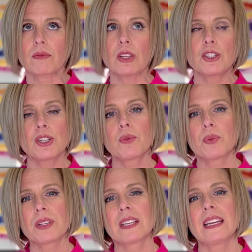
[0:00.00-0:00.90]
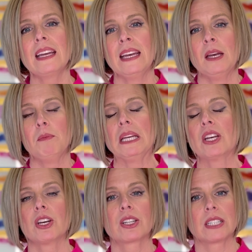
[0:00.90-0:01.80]
should really be
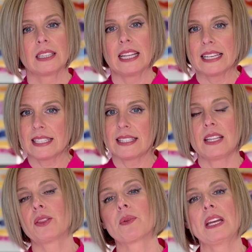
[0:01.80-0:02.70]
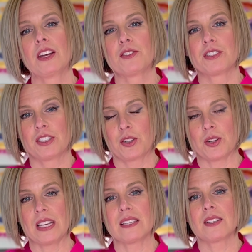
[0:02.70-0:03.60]
cooked less than 300
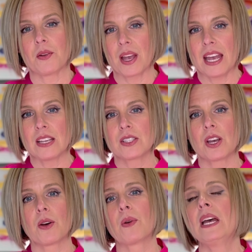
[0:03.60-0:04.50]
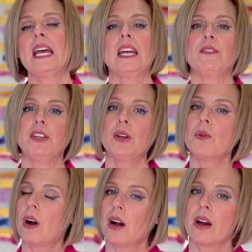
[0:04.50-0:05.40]
degrees, okay? So if you
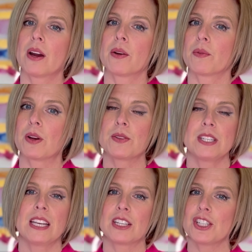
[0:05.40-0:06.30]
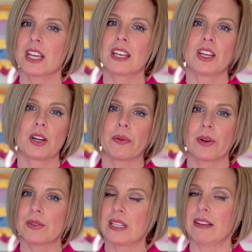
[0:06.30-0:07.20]
are roasting a chicken or
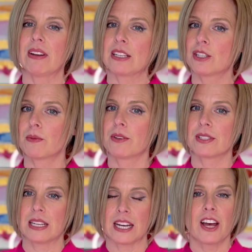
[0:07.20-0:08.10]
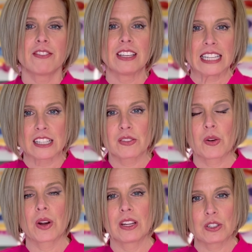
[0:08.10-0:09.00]
roasting vegetables in an oven that's
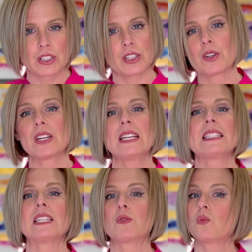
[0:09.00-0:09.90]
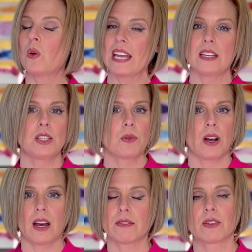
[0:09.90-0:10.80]
400 degrees, it's way too
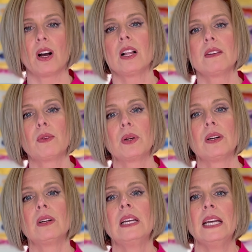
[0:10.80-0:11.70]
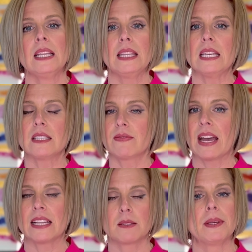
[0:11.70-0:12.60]
hot for olive oil. These
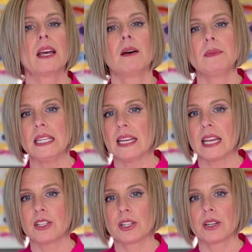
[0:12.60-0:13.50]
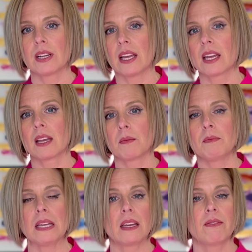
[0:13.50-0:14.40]
fats become denatured and can
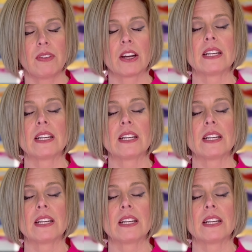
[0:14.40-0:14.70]
be very